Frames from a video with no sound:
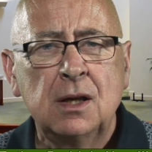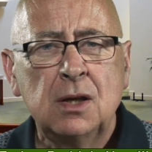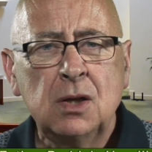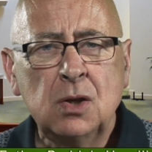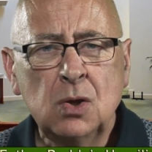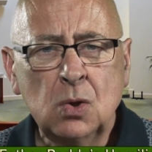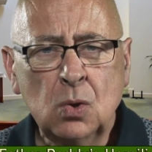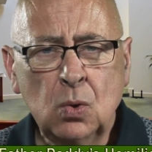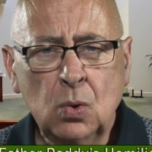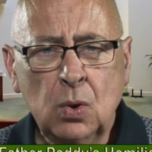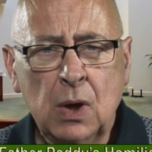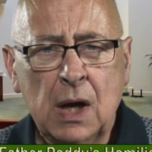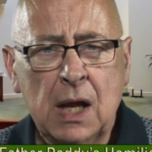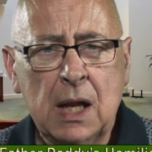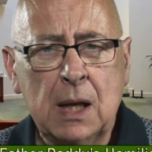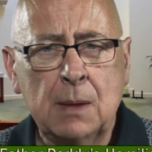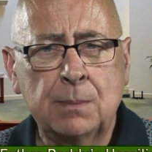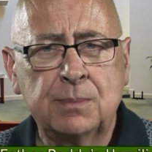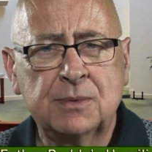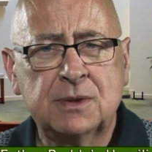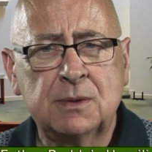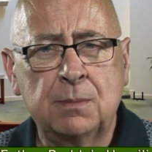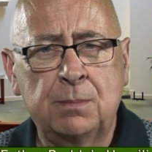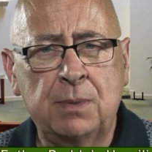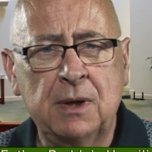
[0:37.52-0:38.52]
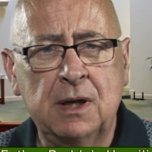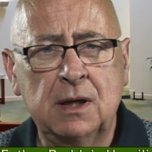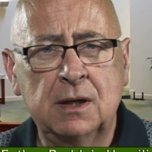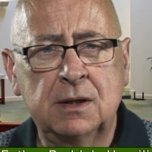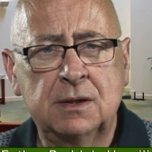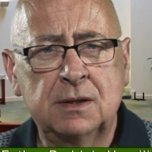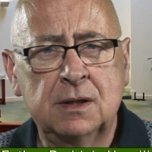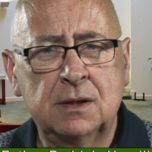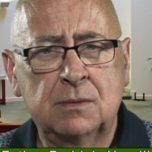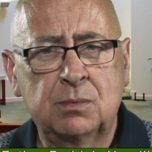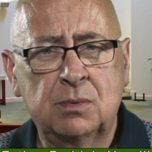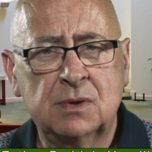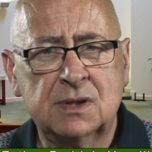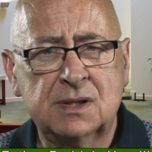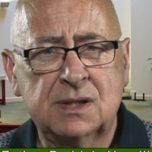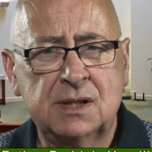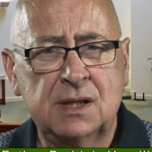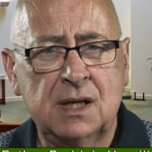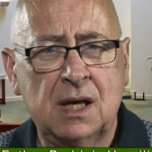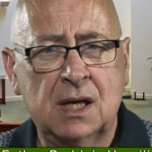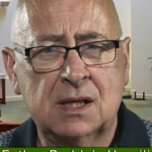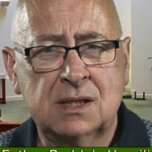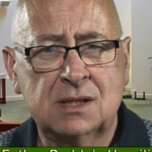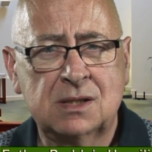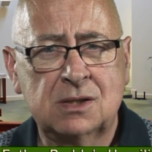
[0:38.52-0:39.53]
"You helped to build it," was
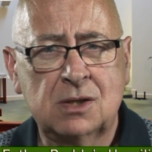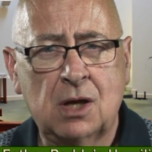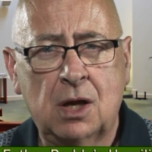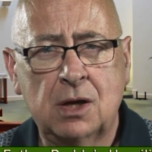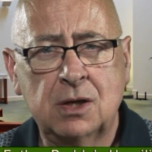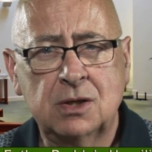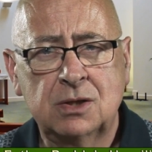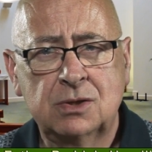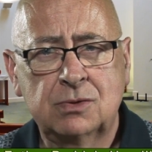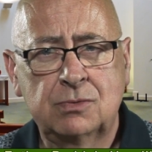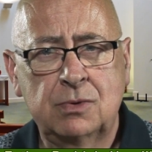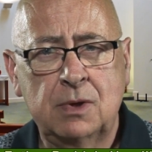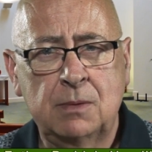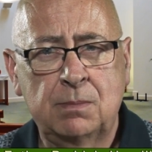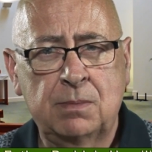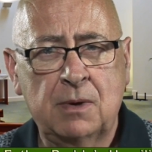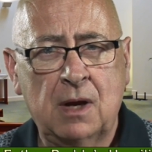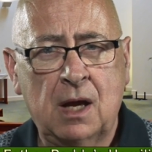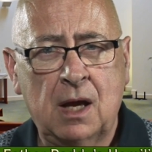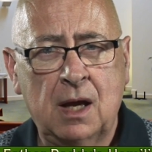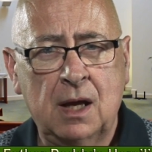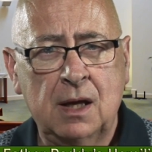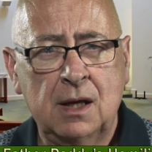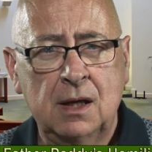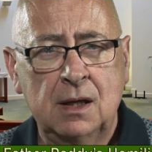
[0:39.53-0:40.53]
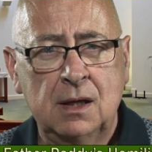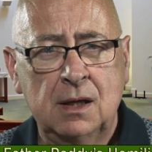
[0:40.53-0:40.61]
the astonished reply.